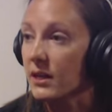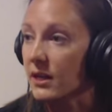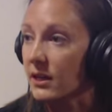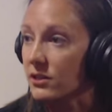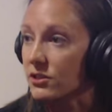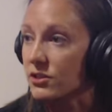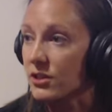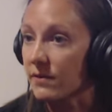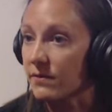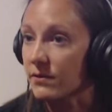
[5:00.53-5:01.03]

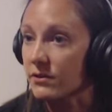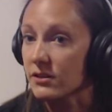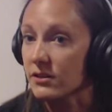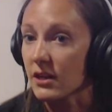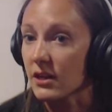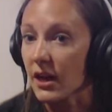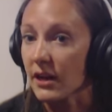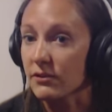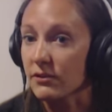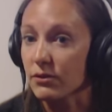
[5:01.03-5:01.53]
against
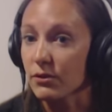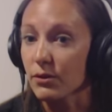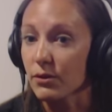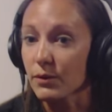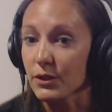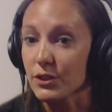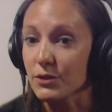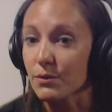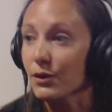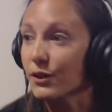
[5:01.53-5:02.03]
Jefferson High School,
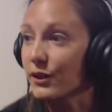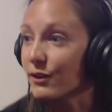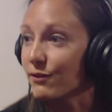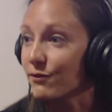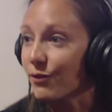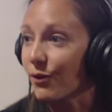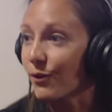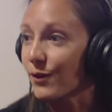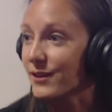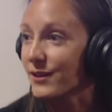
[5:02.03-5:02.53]
which we're looking
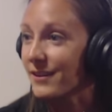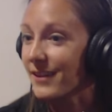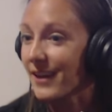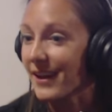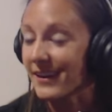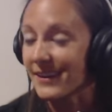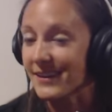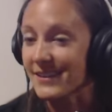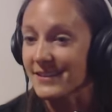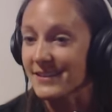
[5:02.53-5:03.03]
forward to
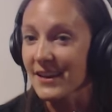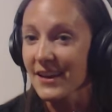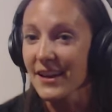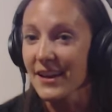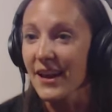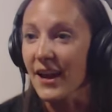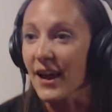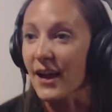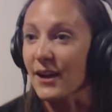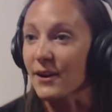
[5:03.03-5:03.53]
that because
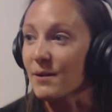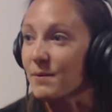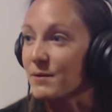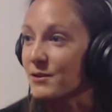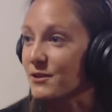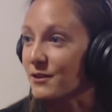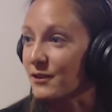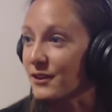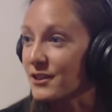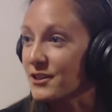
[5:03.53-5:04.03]
I know
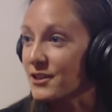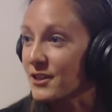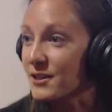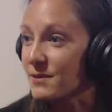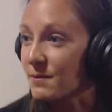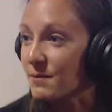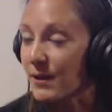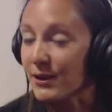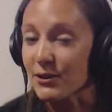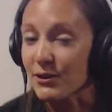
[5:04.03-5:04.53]
Mr. Lynch, he's
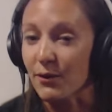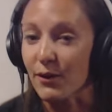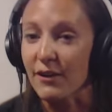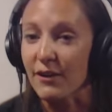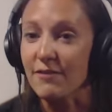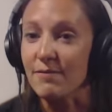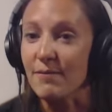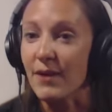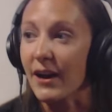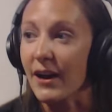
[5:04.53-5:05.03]
a mentor
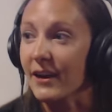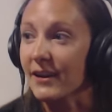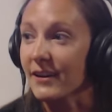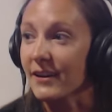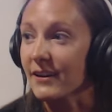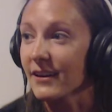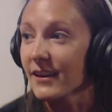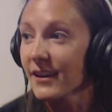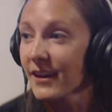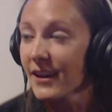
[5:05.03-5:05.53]
of mine.
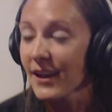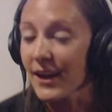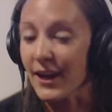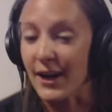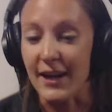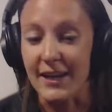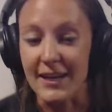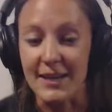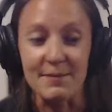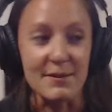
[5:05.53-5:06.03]
And,
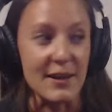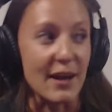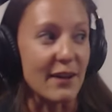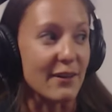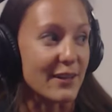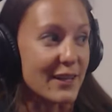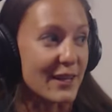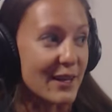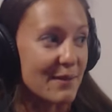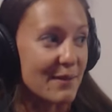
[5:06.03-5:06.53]
and I keep
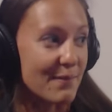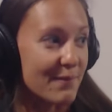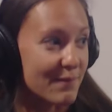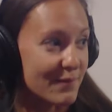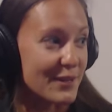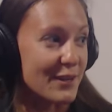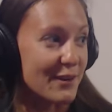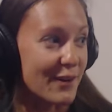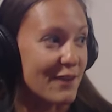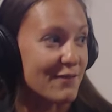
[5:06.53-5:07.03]
telling him
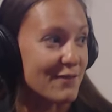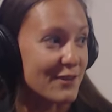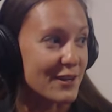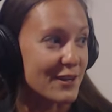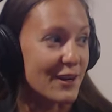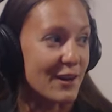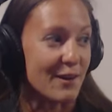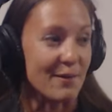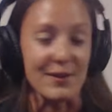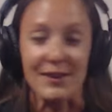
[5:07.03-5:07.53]
year after
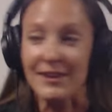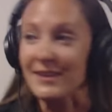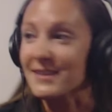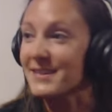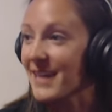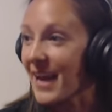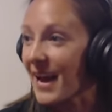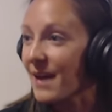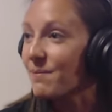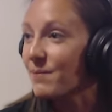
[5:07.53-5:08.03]
year, with his
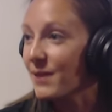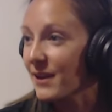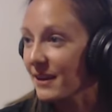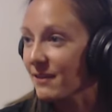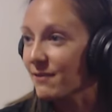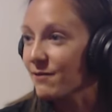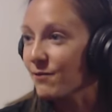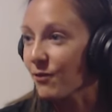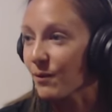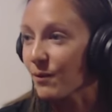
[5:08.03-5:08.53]
dad
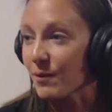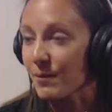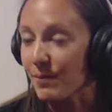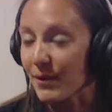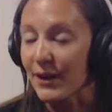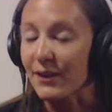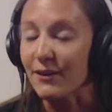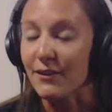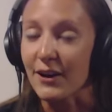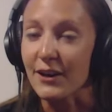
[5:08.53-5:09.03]
being former
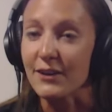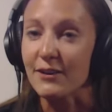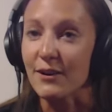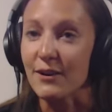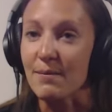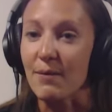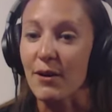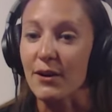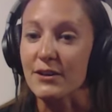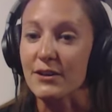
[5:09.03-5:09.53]
band director
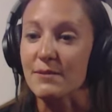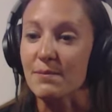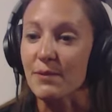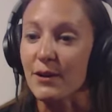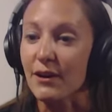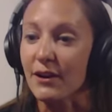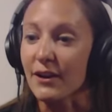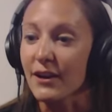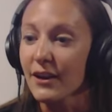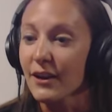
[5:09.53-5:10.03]
at
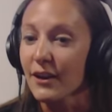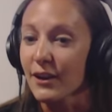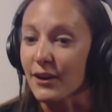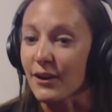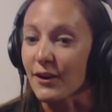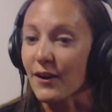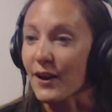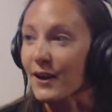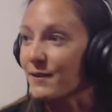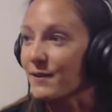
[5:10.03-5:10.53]
Martinsburg,
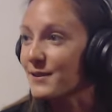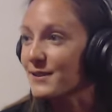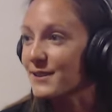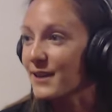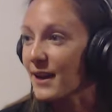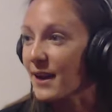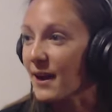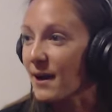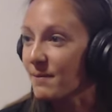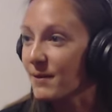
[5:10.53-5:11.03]
you know, I always
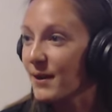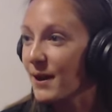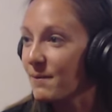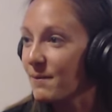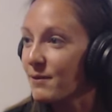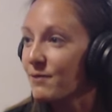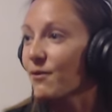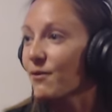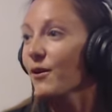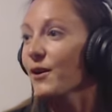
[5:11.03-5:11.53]
say, I'm
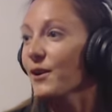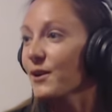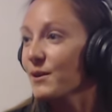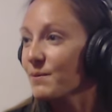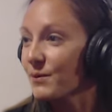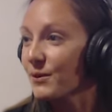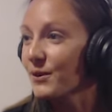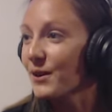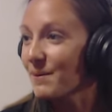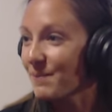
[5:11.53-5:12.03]
coming for you. The
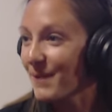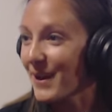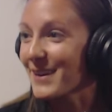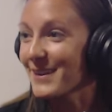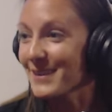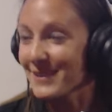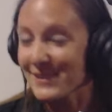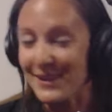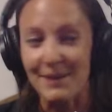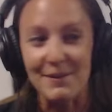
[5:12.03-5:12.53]
Bulldog
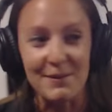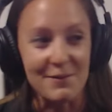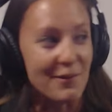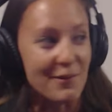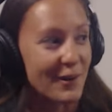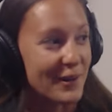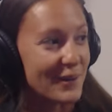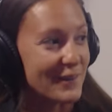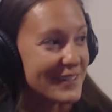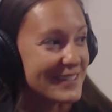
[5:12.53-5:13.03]
Band is coming
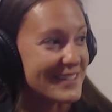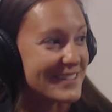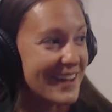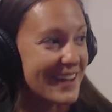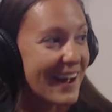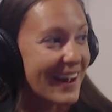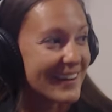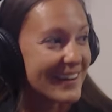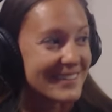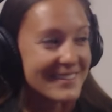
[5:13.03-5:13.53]
for you in
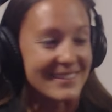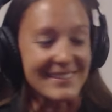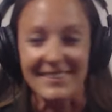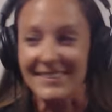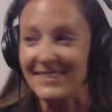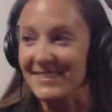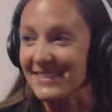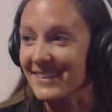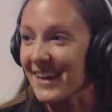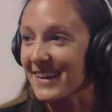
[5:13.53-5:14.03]
size
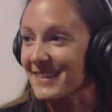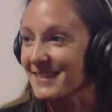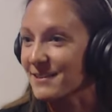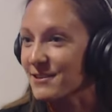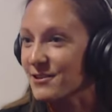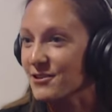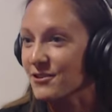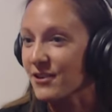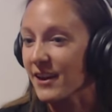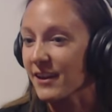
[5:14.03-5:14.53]
and size
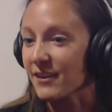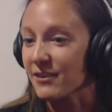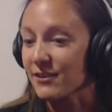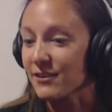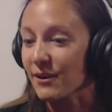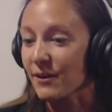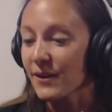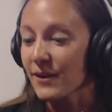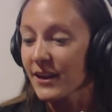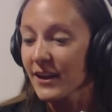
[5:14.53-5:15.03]
and strength.
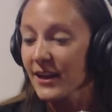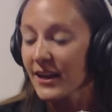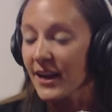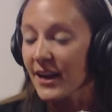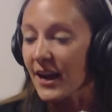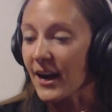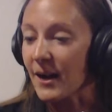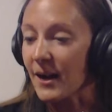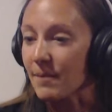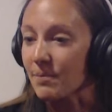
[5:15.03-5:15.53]
So
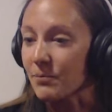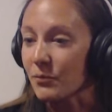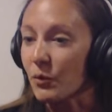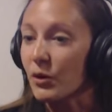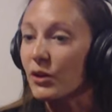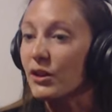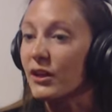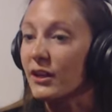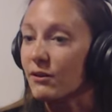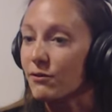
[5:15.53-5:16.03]
um,
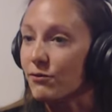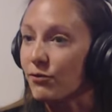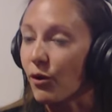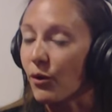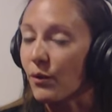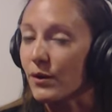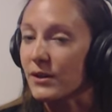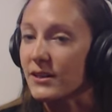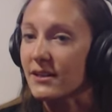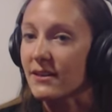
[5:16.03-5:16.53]
we're looking
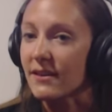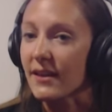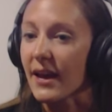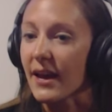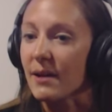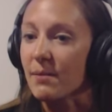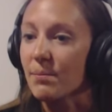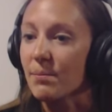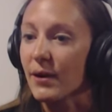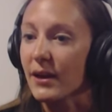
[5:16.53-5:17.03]
forward to
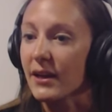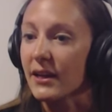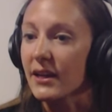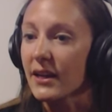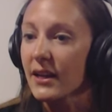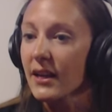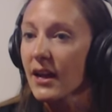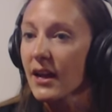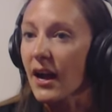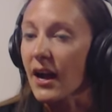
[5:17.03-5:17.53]
that. But
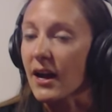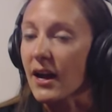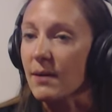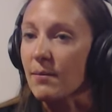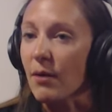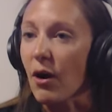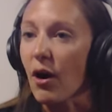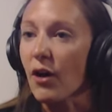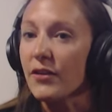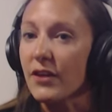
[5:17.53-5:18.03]

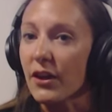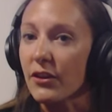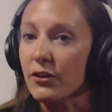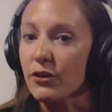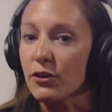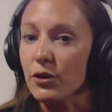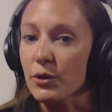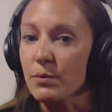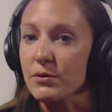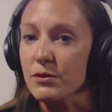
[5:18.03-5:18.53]
um, all the other
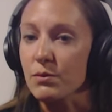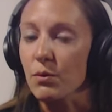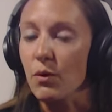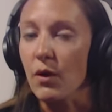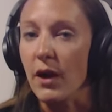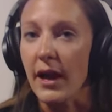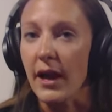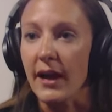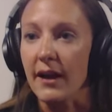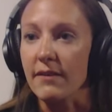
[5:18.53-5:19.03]
groups will
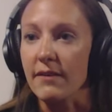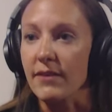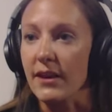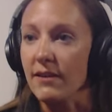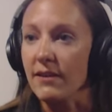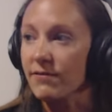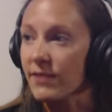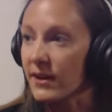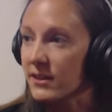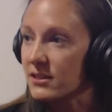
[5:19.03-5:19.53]
have
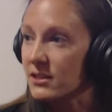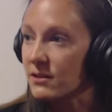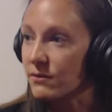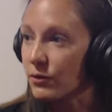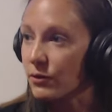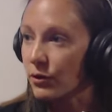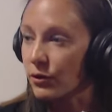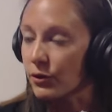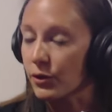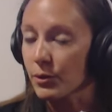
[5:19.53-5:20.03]
a
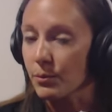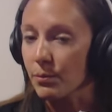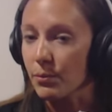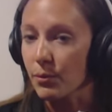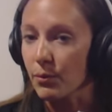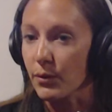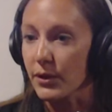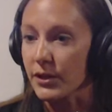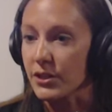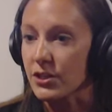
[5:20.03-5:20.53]
festival group,
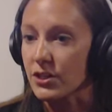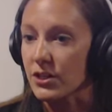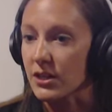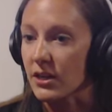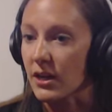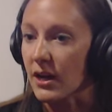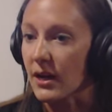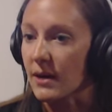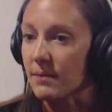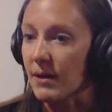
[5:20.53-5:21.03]
which
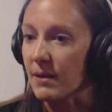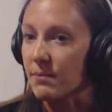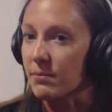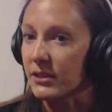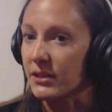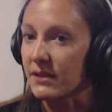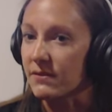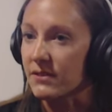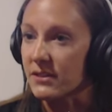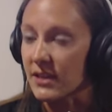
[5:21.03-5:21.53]
um, I
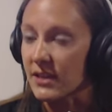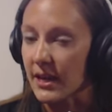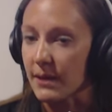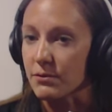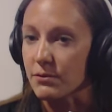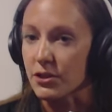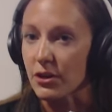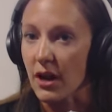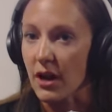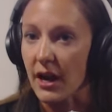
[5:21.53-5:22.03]
believe is
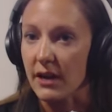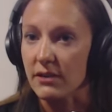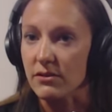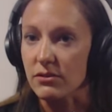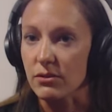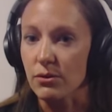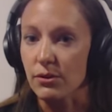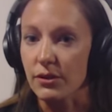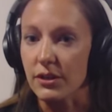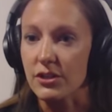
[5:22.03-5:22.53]
Hampshire High
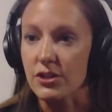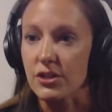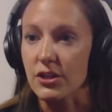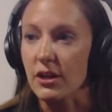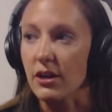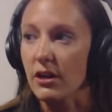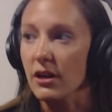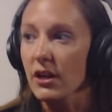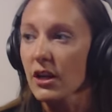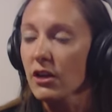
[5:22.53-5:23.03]
School this
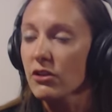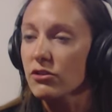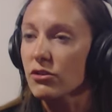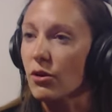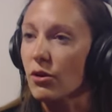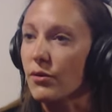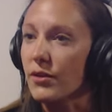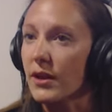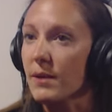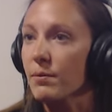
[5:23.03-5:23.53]
year.
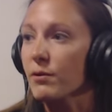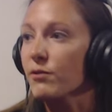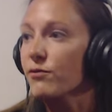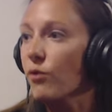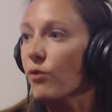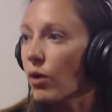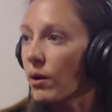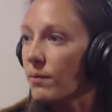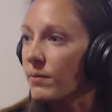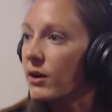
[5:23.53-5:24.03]
So they
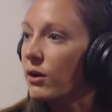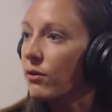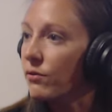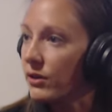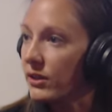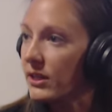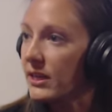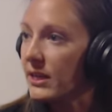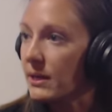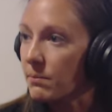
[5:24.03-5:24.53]
perform, they don't
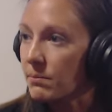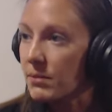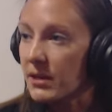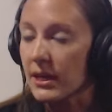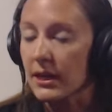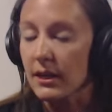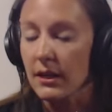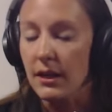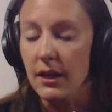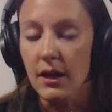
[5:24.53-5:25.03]
really
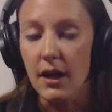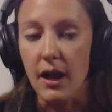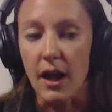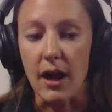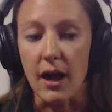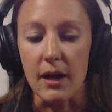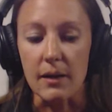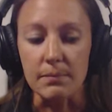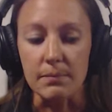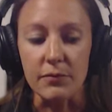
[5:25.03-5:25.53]
compete.
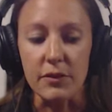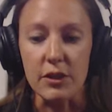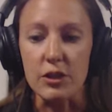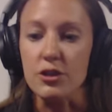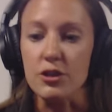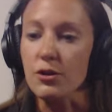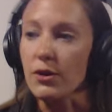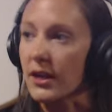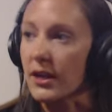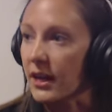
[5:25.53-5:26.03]
Um, the
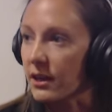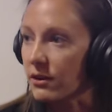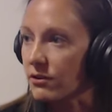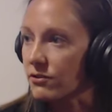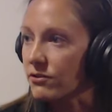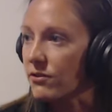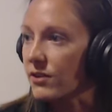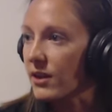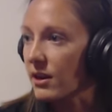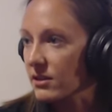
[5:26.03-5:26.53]

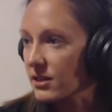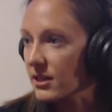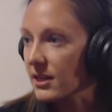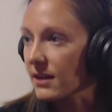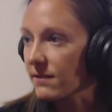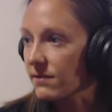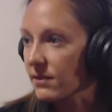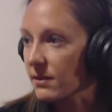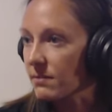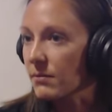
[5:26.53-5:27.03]
adjudicators are there to
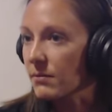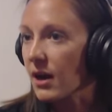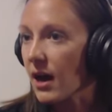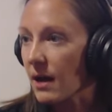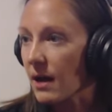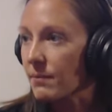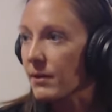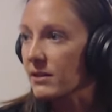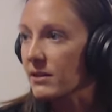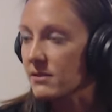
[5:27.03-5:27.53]
give them
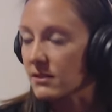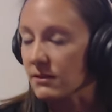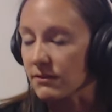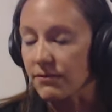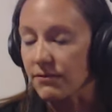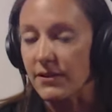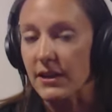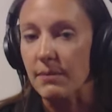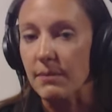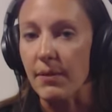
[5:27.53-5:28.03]
comments and
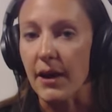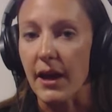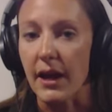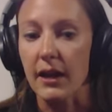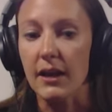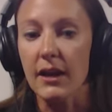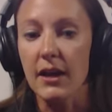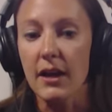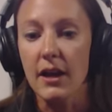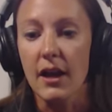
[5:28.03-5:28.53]

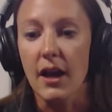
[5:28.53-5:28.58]
feedback.